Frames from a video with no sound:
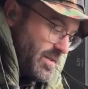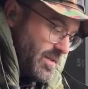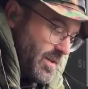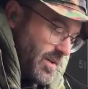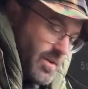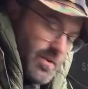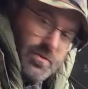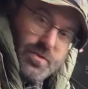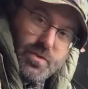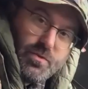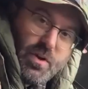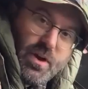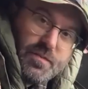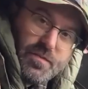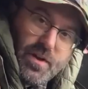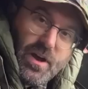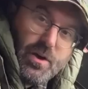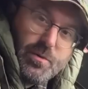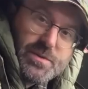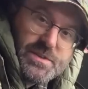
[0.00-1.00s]
the
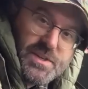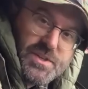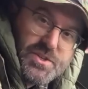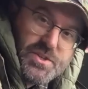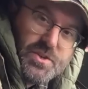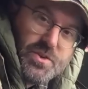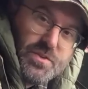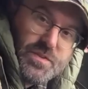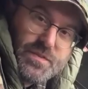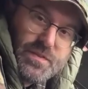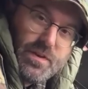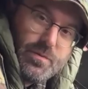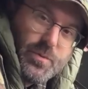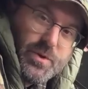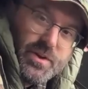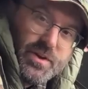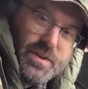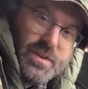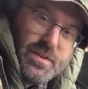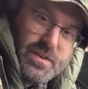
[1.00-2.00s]
rifle I was issued,
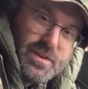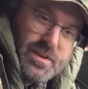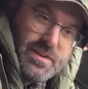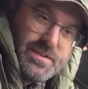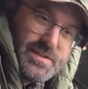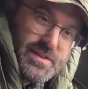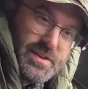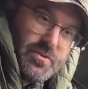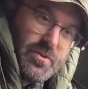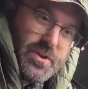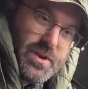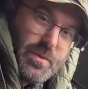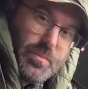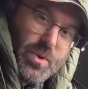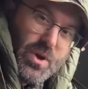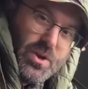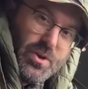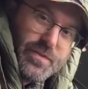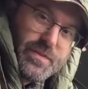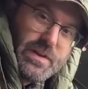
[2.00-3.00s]
someone had zeroed it
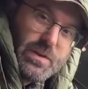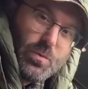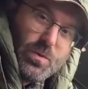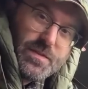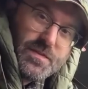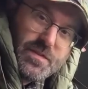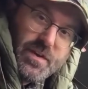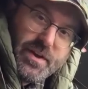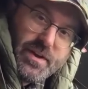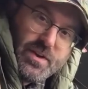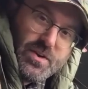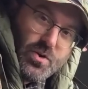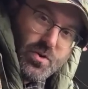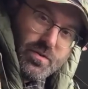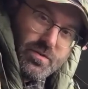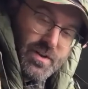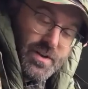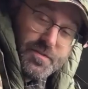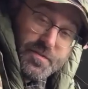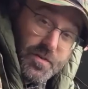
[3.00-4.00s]
by loosening one side and
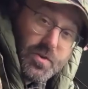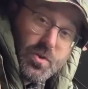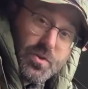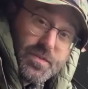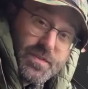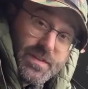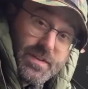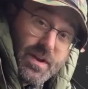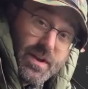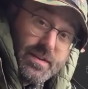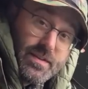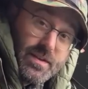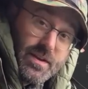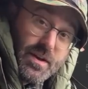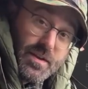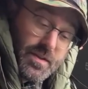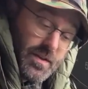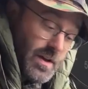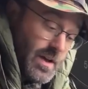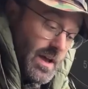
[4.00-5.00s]
had forgotten to tighten
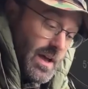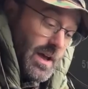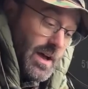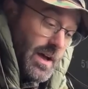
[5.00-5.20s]
the other.